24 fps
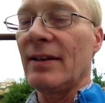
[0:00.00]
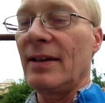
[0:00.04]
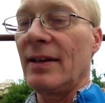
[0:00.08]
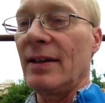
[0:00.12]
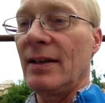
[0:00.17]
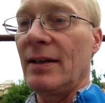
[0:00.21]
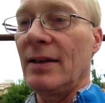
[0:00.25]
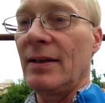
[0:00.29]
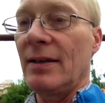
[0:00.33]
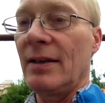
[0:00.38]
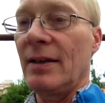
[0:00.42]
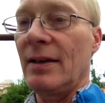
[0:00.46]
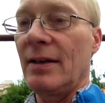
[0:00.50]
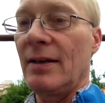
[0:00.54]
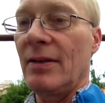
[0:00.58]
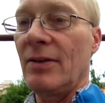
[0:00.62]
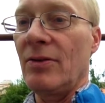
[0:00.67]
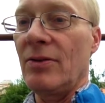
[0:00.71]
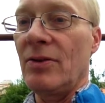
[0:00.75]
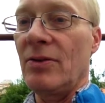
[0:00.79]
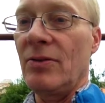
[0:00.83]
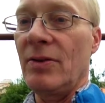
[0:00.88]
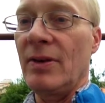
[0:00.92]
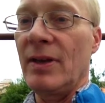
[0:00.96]
and uh, they're
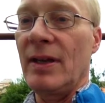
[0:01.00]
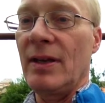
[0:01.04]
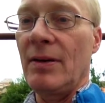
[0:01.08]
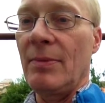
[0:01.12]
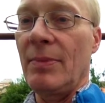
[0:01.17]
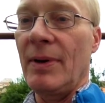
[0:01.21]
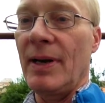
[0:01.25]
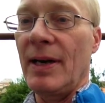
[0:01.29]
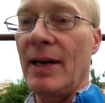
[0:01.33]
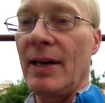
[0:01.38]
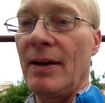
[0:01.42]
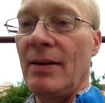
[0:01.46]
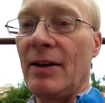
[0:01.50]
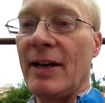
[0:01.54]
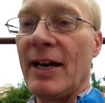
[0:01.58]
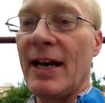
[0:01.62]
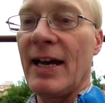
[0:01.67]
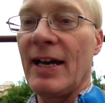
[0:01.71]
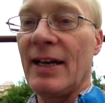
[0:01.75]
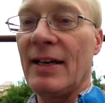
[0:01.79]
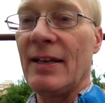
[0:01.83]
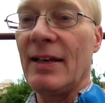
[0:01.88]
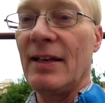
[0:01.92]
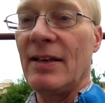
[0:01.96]
doing it by
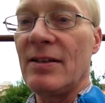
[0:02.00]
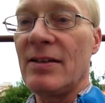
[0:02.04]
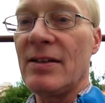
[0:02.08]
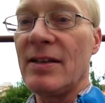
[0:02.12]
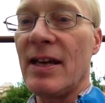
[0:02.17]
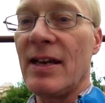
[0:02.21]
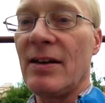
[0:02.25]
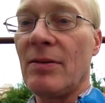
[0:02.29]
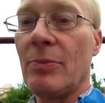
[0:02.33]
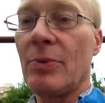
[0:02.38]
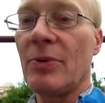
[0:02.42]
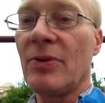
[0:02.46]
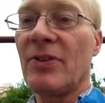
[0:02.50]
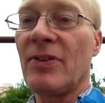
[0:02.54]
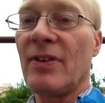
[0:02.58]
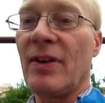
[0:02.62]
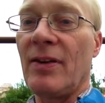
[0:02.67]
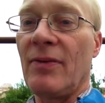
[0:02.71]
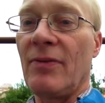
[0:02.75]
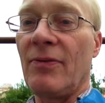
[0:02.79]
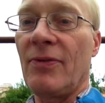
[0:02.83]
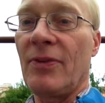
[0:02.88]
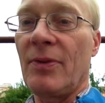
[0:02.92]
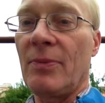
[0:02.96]
cutting
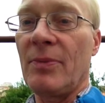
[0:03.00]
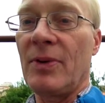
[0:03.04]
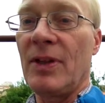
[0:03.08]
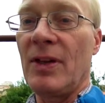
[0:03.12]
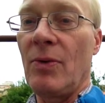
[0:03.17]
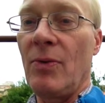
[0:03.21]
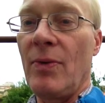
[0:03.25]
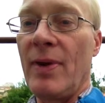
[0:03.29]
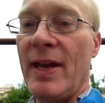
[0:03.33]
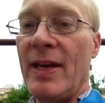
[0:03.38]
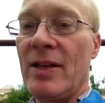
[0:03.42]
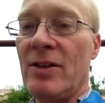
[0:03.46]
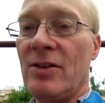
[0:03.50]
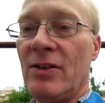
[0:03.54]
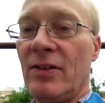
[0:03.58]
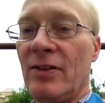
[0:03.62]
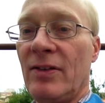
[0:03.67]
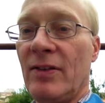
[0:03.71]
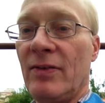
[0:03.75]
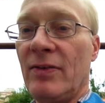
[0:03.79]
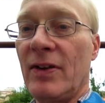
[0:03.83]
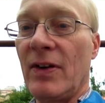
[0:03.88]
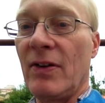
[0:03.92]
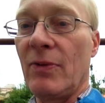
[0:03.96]
10% from the
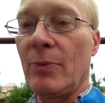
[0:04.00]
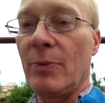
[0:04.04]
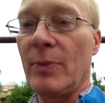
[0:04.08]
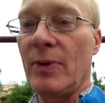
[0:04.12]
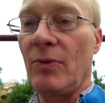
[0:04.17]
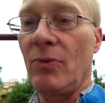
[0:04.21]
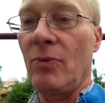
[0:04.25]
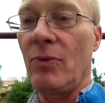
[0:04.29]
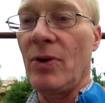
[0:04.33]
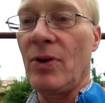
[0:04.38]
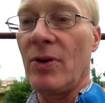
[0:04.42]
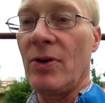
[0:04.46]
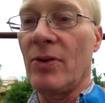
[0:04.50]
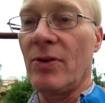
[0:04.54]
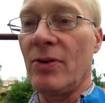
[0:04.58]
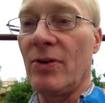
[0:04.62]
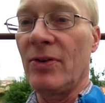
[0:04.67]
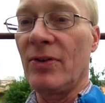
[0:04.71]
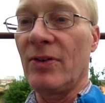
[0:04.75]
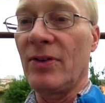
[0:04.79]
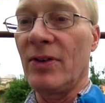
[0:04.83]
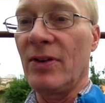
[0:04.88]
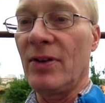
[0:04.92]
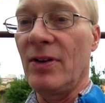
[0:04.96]
wages of government
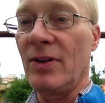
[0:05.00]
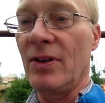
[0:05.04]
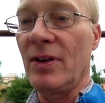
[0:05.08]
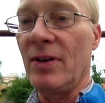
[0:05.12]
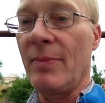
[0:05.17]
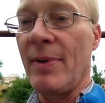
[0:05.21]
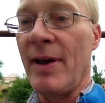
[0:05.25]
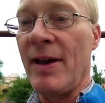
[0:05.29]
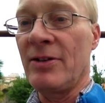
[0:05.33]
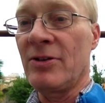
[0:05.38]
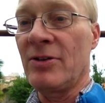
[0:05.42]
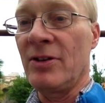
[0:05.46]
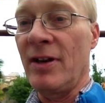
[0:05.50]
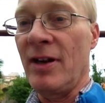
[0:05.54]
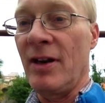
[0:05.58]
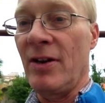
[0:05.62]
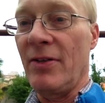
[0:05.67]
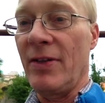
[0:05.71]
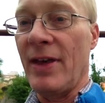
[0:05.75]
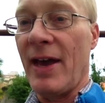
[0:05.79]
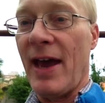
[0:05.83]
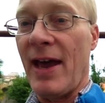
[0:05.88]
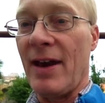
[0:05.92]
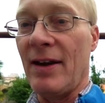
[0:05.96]
workers. And you can imagine how
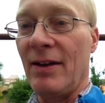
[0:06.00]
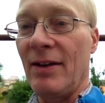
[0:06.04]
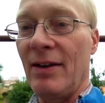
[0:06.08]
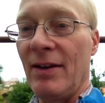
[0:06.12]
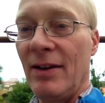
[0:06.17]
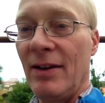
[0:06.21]
that